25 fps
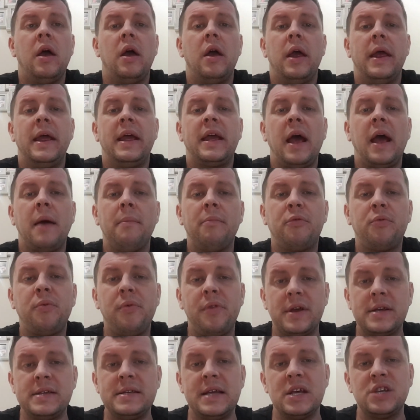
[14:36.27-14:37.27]
He comes with
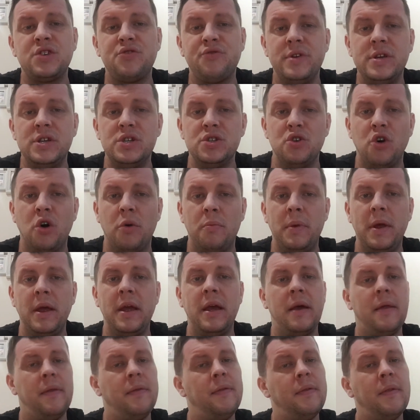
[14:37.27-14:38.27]
accessories
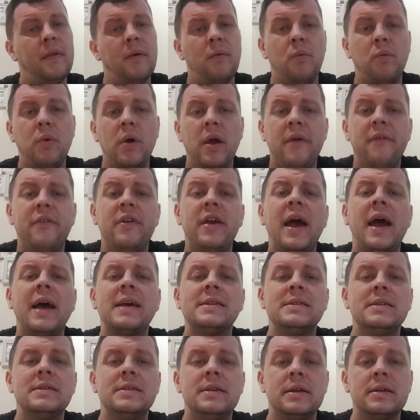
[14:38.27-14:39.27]
normally, and if he
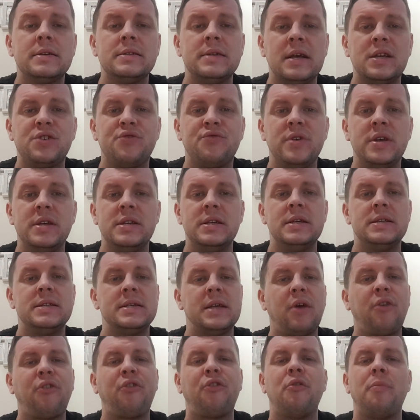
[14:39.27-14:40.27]
has his accessories, he
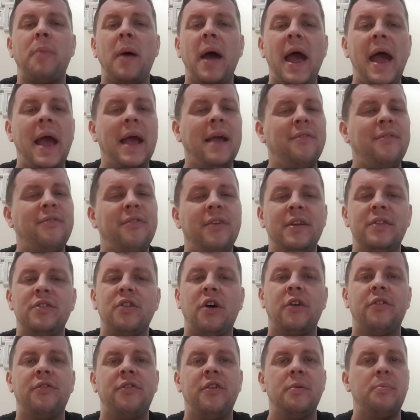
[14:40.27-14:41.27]
sells for about
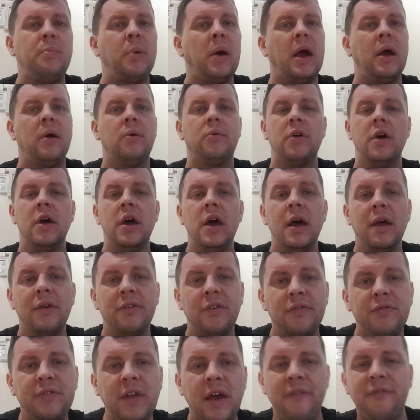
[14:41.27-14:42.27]
£18–90.
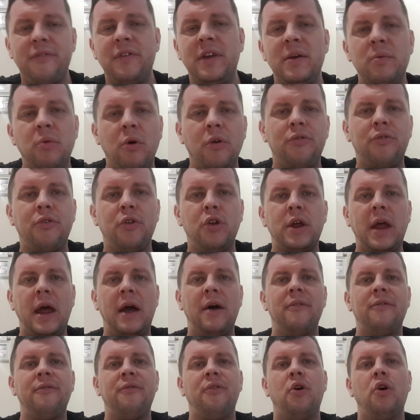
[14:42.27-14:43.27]
So definitely one to look
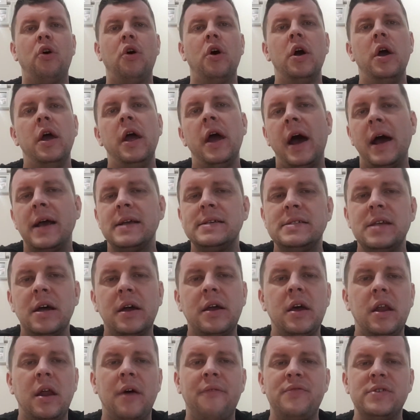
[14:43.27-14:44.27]
out for. I
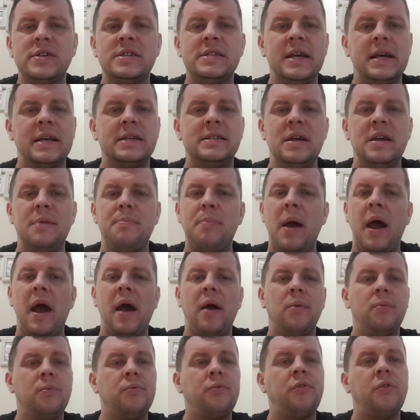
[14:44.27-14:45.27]
stuck it up for
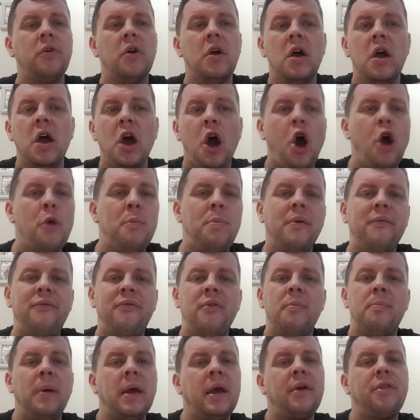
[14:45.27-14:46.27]
£60, hoping
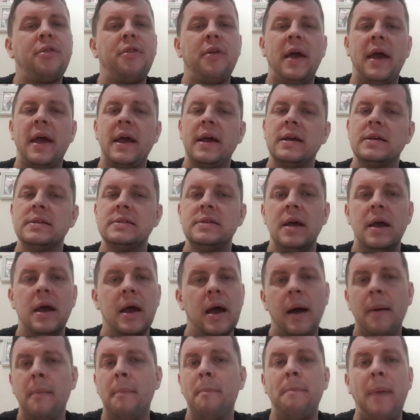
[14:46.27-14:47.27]
for big things,
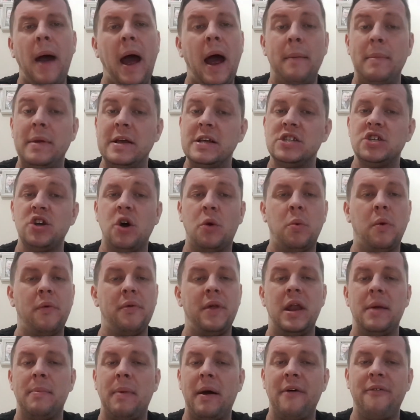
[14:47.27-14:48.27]
and bam, it sold
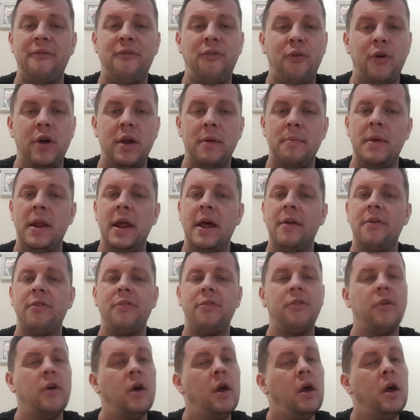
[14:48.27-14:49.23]
within about 40 minutes.